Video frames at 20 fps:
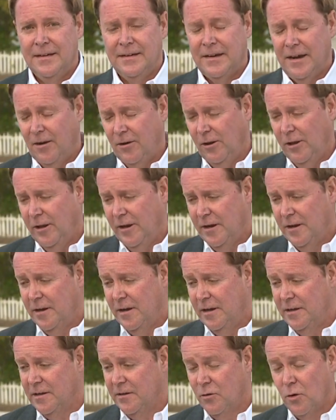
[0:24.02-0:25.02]
Carolyn,
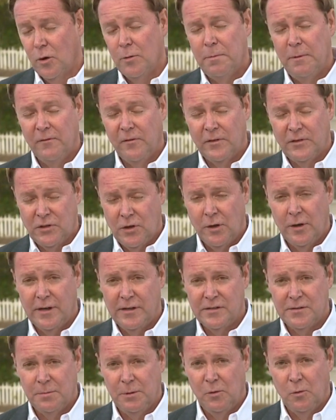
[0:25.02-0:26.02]
a group of
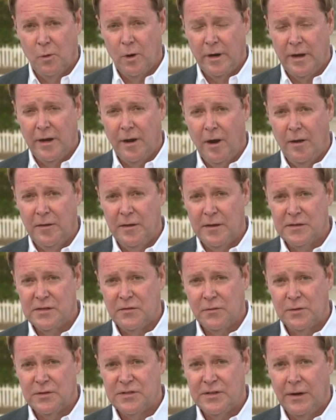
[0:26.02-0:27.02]
attorneys have been working on this
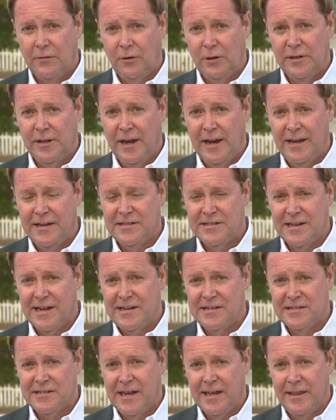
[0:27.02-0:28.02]
for several days.
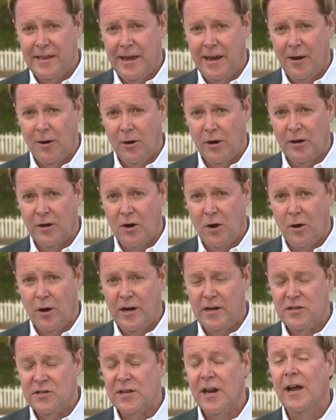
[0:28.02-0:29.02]
They say they are
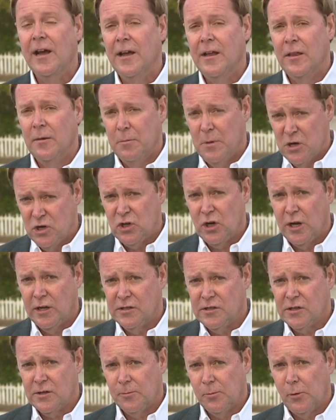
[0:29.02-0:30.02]
encouraged
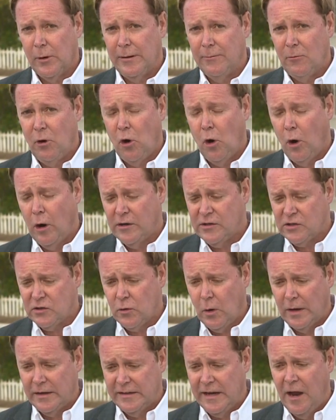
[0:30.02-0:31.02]
Michigan Supreme Court
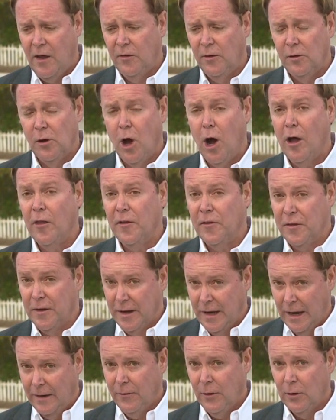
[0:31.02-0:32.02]
struck down the law that the
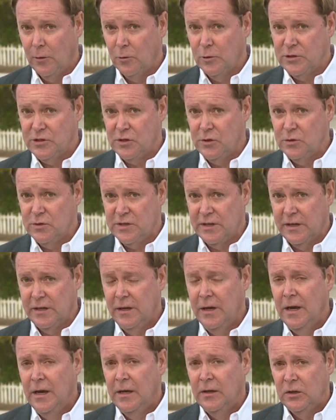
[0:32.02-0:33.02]
governor was
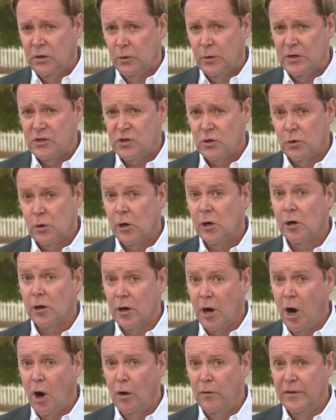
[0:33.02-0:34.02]
using to issue her
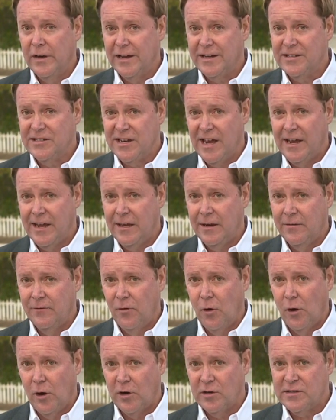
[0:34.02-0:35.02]
COVID
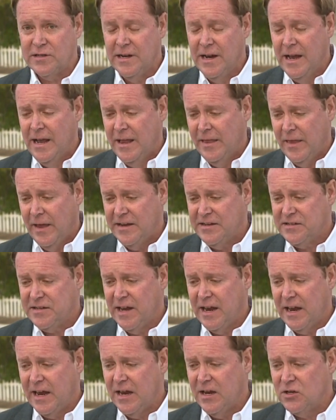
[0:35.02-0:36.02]
executive orders. They
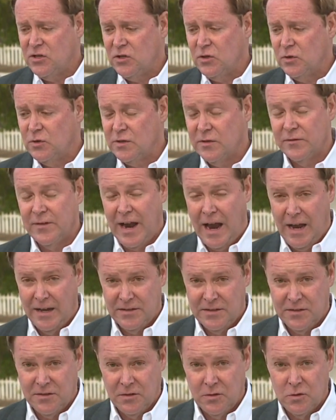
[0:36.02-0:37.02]
say issues of
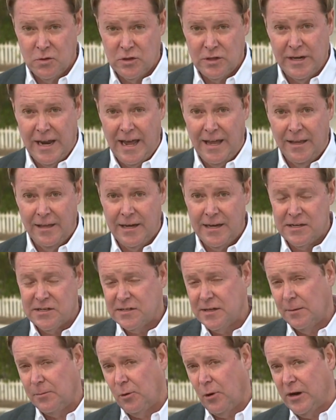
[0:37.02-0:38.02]
constitutionality,
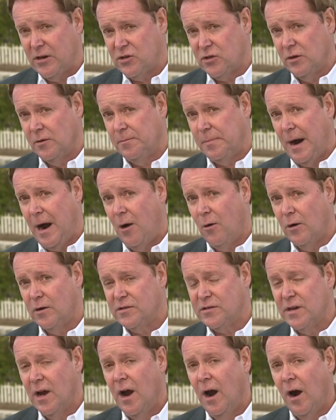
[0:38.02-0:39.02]
separation of
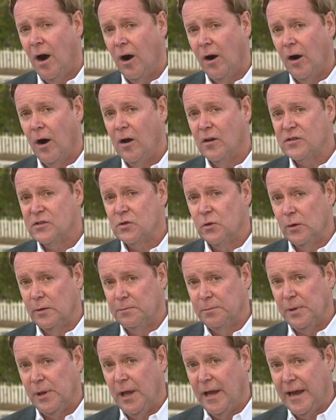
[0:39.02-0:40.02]
powers are also
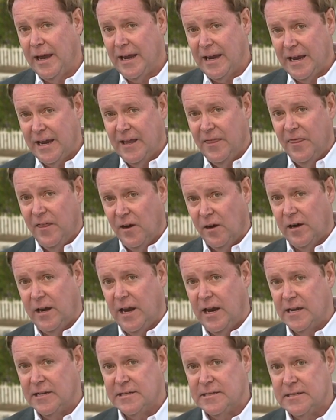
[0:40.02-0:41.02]
in play in their
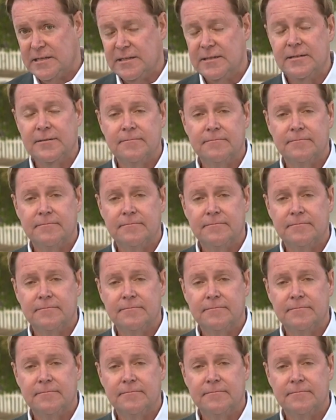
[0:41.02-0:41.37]
case.